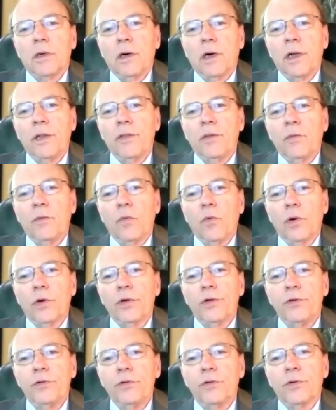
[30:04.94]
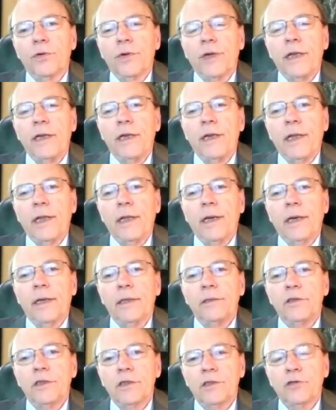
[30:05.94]
on the war in Ukraine,
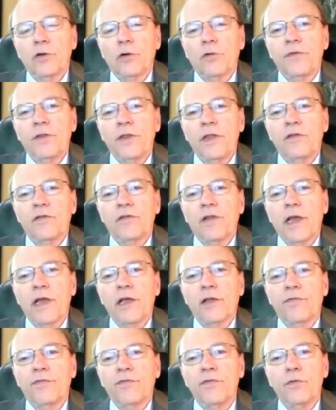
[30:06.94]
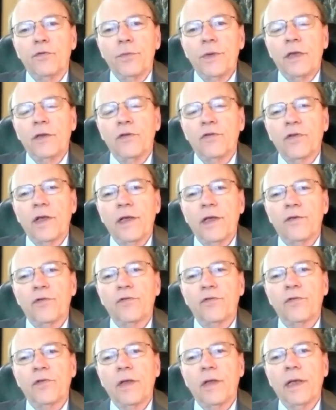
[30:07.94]
just over these last few weeks,
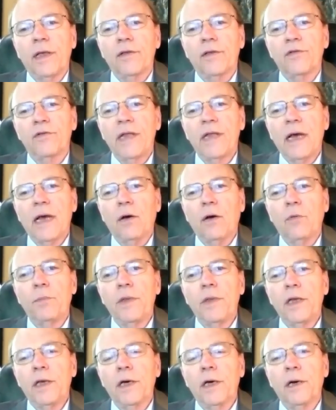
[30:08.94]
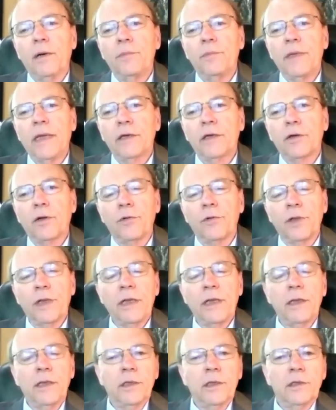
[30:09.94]
has now become not
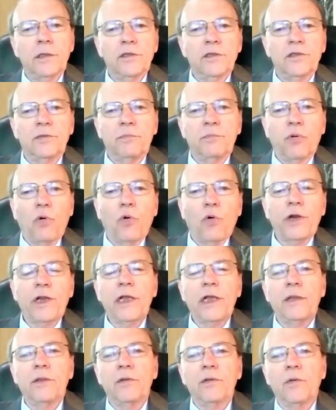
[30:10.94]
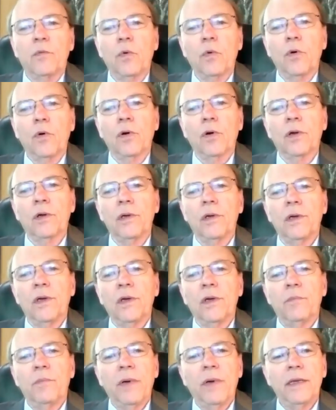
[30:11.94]
only supporting the war,
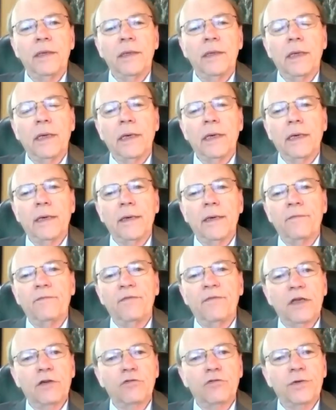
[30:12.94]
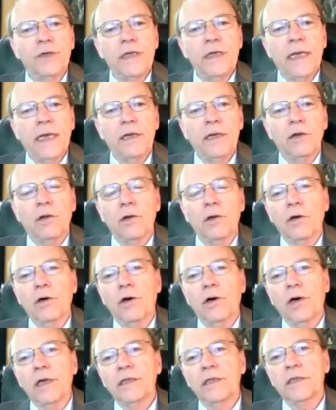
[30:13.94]
but victory at all
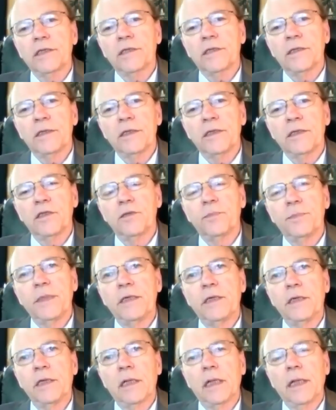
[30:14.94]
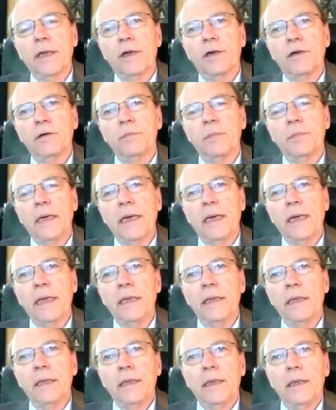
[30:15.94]
costs. This has been declared by
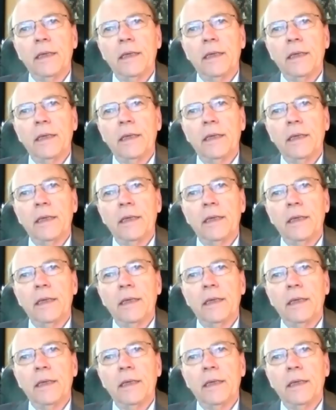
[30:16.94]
